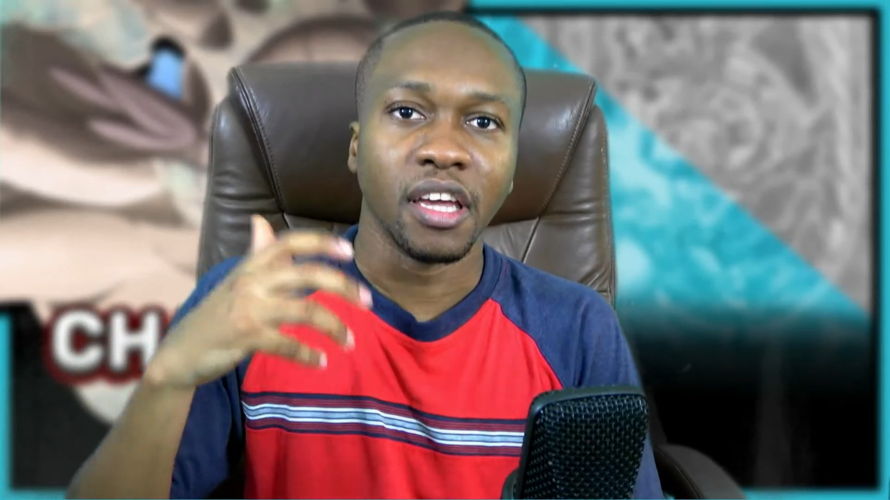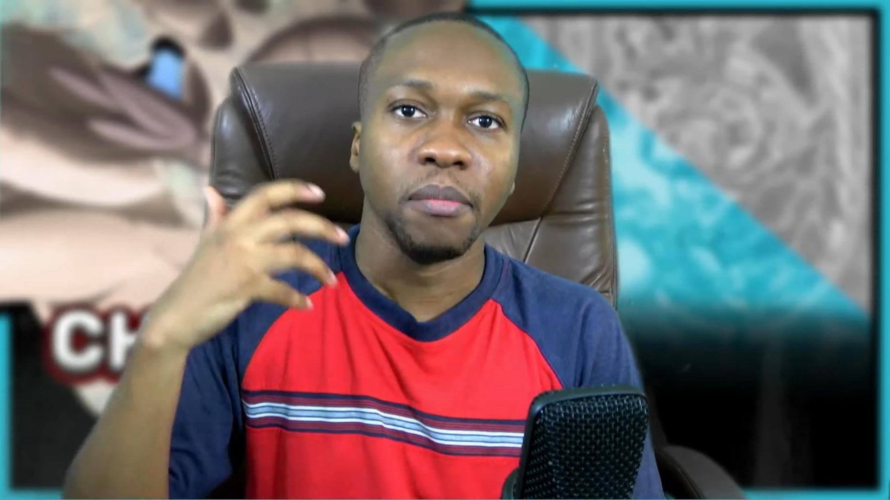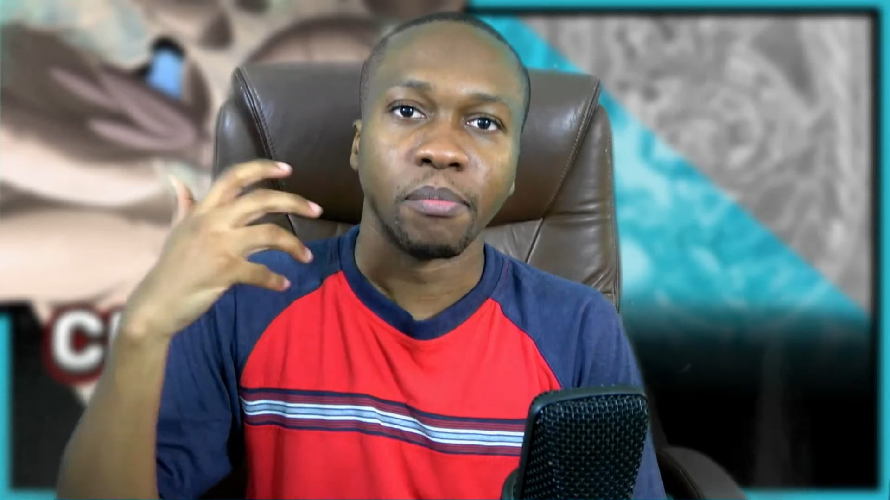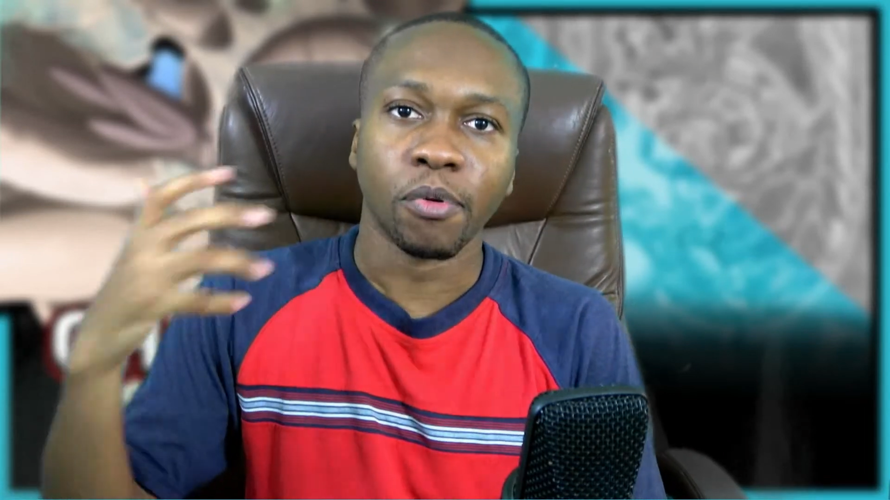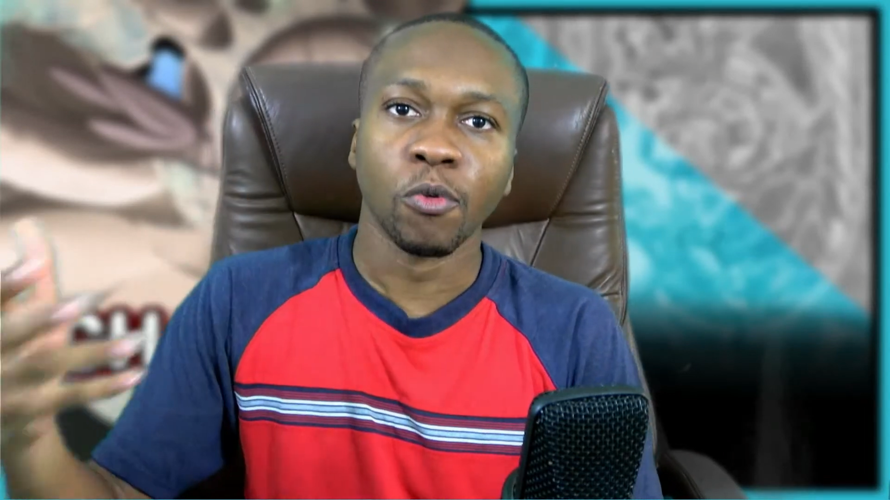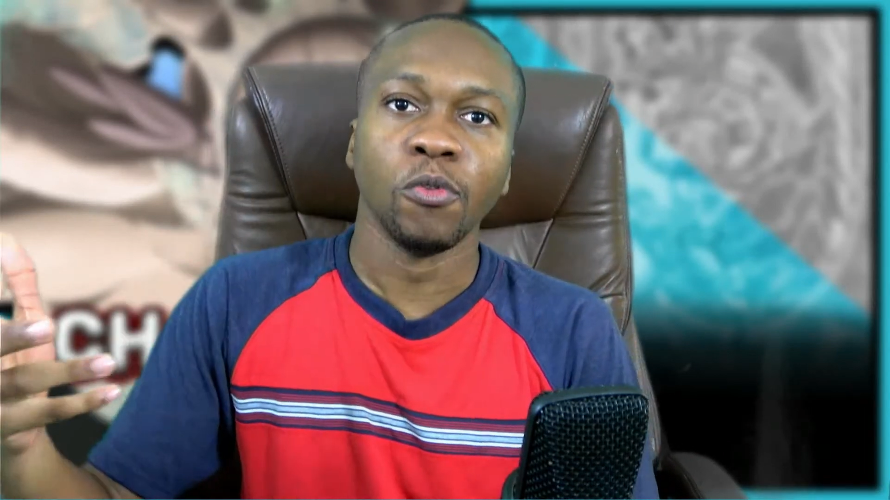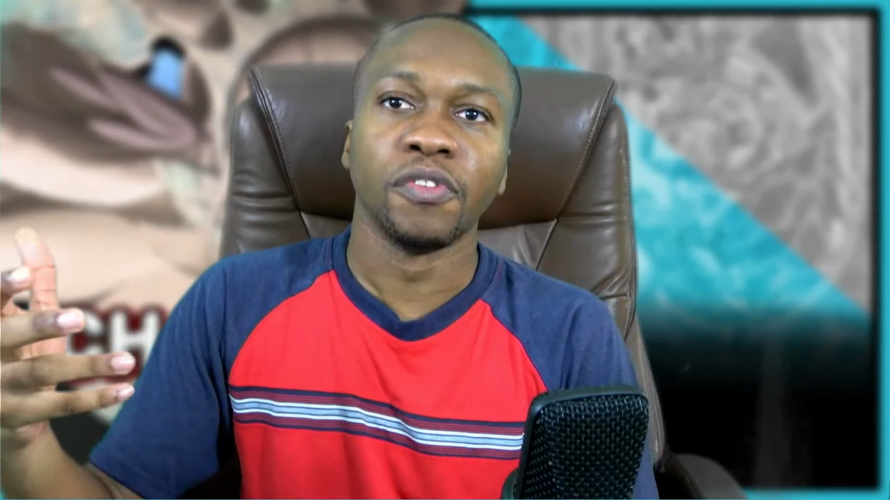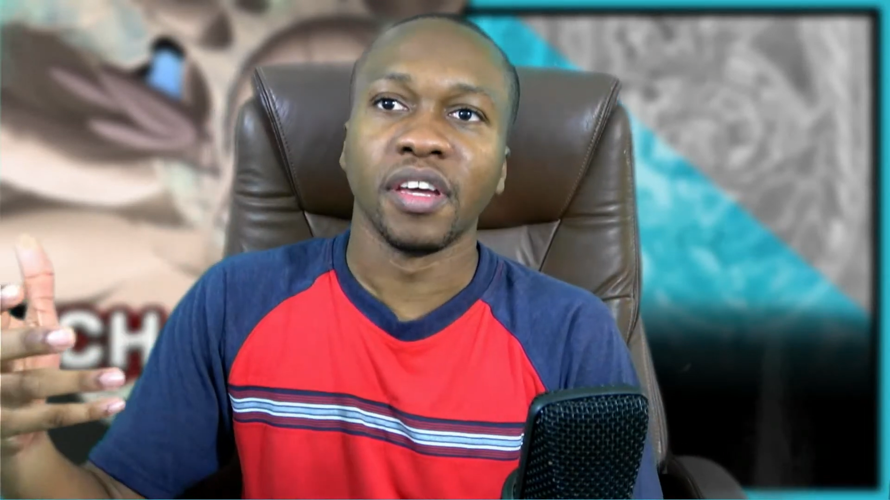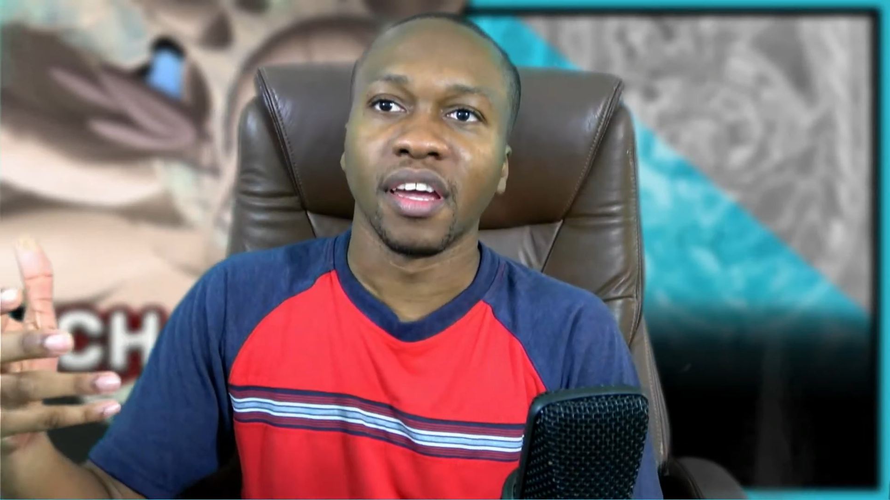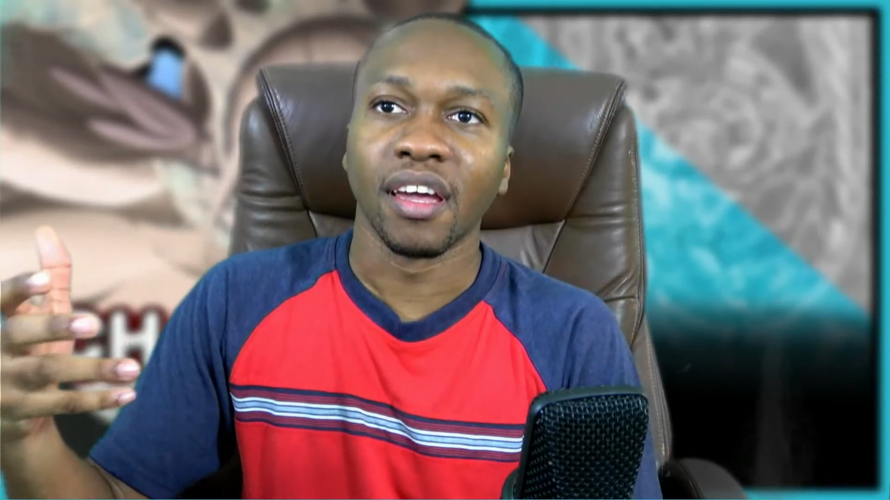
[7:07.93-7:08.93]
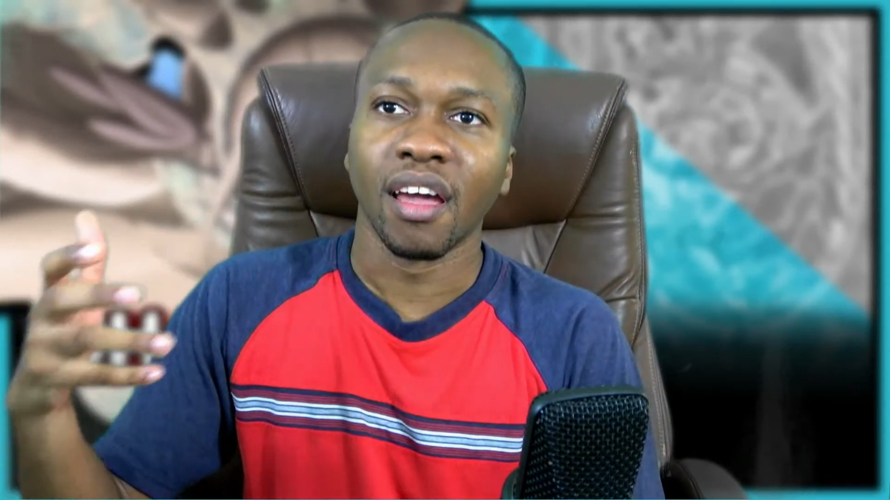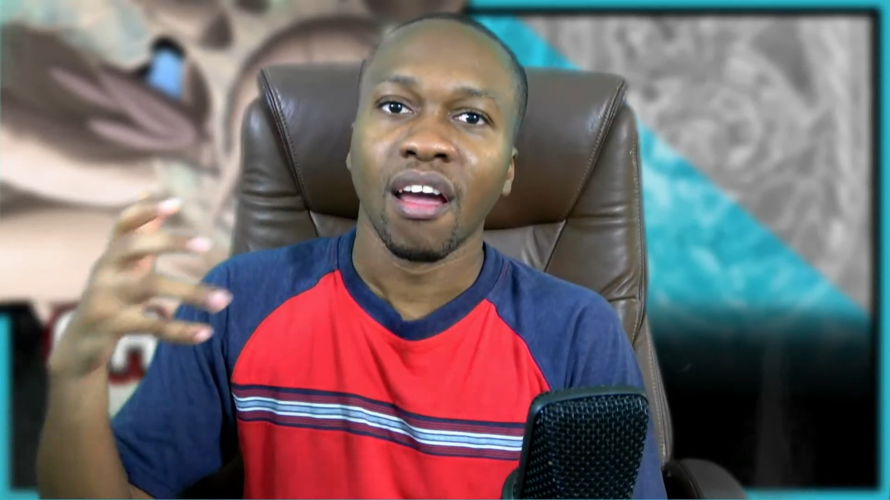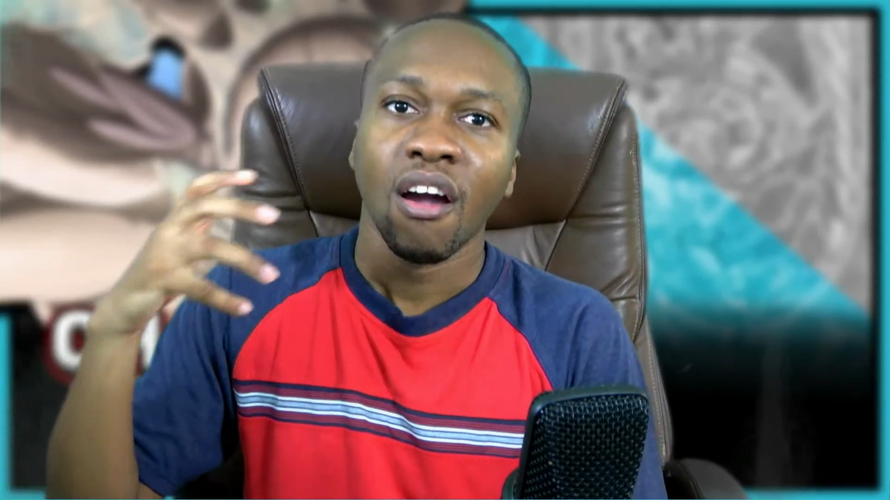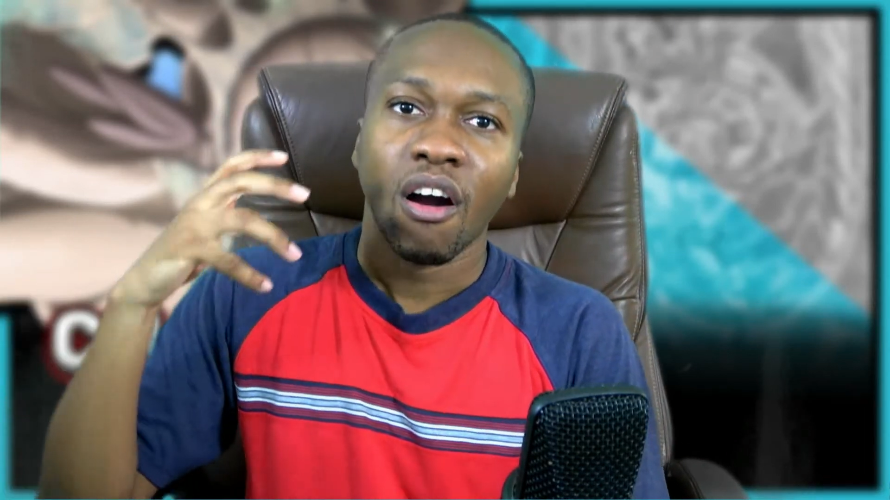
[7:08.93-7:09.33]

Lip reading: improving